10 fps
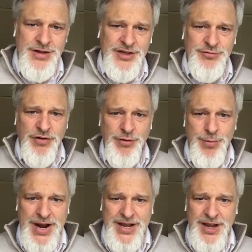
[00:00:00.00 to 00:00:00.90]
This is Reverend
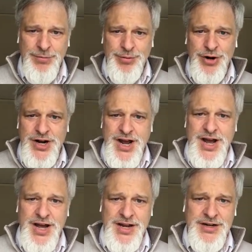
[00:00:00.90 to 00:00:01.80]
Mike Capron
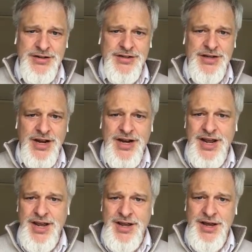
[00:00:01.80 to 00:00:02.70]
on
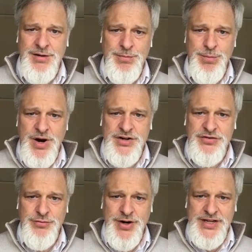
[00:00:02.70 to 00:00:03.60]
Sunday, March
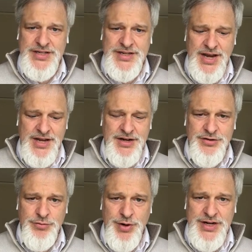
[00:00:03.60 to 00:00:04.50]
22nd,
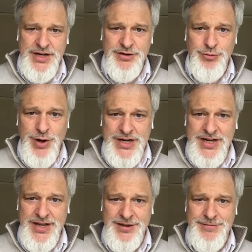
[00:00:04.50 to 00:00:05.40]

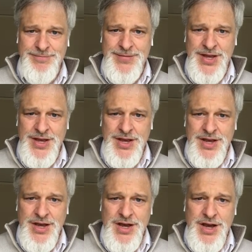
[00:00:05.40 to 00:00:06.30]
2020.
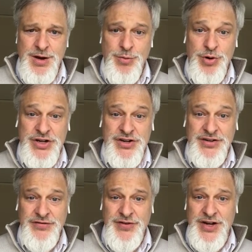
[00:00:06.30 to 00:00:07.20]
We
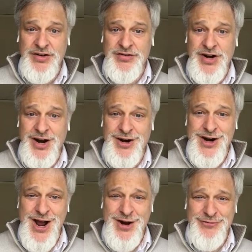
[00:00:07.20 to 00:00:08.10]
just finished our
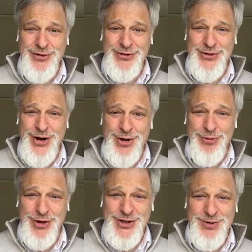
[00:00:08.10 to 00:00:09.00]
conference call
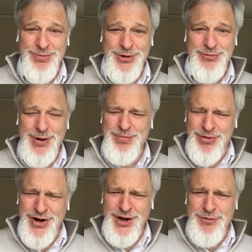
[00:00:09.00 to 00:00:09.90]
worship, which went
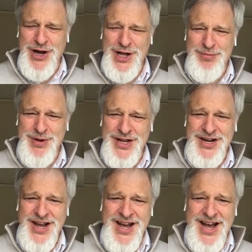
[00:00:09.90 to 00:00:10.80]
pretty well, but
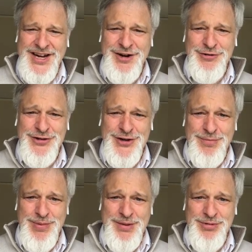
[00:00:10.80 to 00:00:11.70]
I know
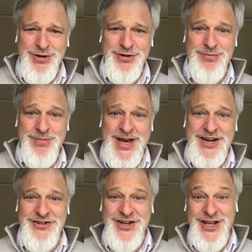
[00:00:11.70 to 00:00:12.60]
some people couldn't
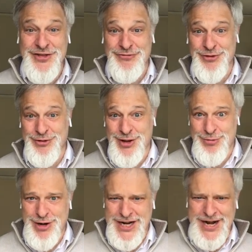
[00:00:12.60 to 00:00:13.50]
manage to get through. There
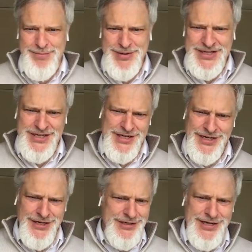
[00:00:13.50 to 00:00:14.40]
were a lot of busy
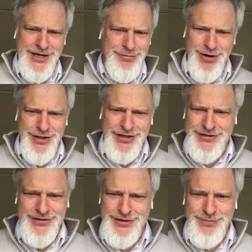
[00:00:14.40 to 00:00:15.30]
signals. I know all these
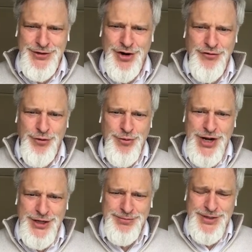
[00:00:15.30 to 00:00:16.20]
systems are
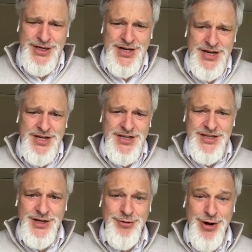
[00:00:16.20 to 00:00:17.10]
overwhelmed.
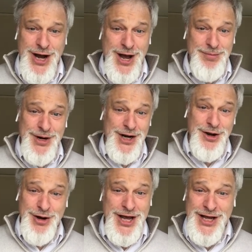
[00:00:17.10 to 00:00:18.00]
So I'm going to
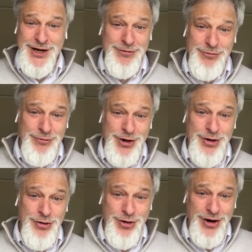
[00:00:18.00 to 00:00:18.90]
go ahead and
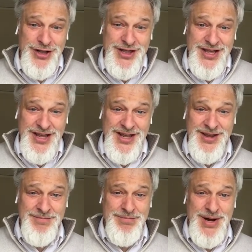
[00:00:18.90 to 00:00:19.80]
record
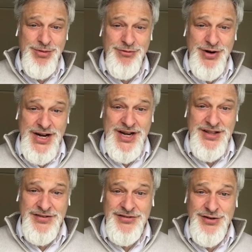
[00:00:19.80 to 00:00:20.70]
the Bible reading
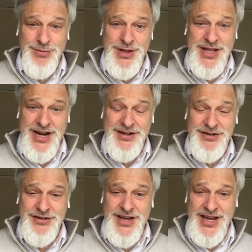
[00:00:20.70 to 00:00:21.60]
and the sermon that I
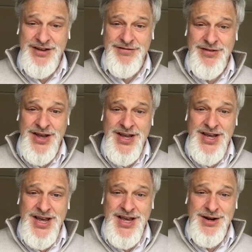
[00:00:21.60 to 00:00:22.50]
just gave
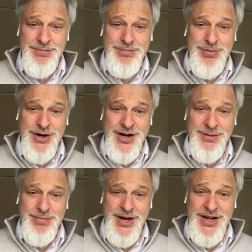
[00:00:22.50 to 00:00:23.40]
and put it
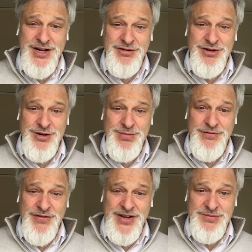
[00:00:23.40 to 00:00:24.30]
up on YouTube
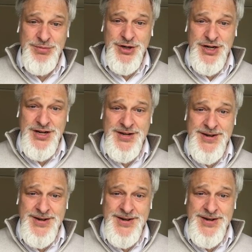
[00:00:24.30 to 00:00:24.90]
and Facebook.